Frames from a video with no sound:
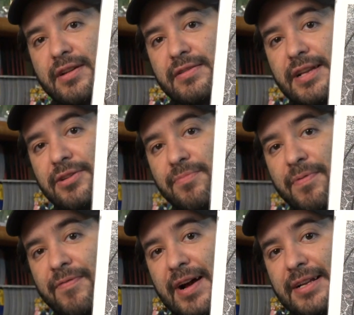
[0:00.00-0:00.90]
They do
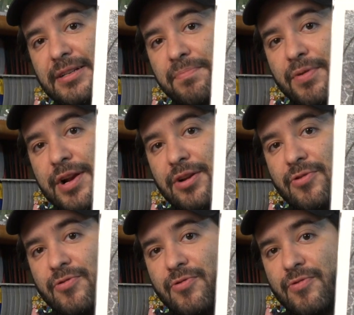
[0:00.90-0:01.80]
provide some pretty
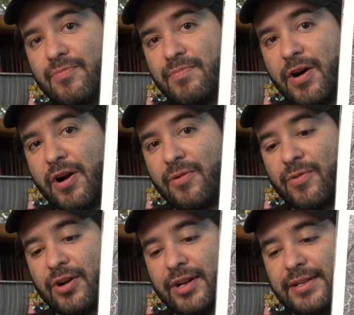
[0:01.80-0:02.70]
cool
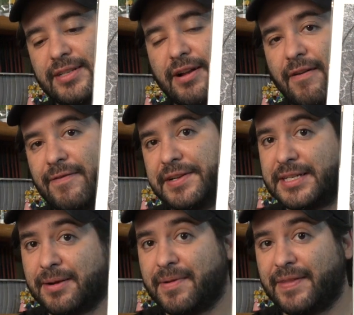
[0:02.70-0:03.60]
artwork and stuff in
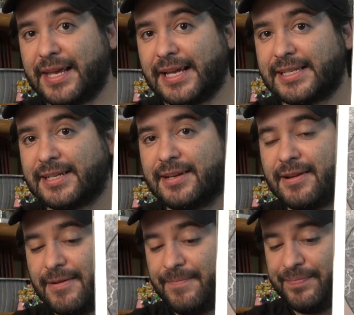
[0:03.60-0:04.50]
some of these.
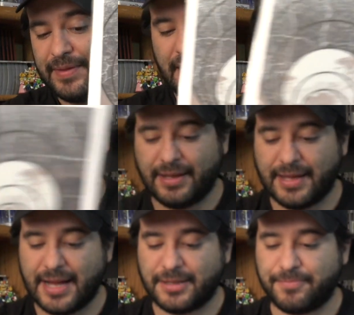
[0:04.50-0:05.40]
I think
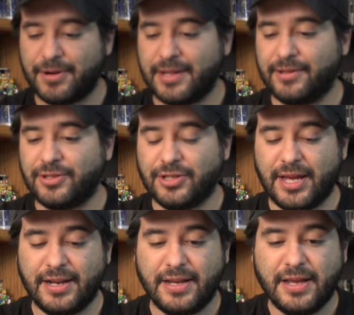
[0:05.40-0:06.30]
that's pretty legit.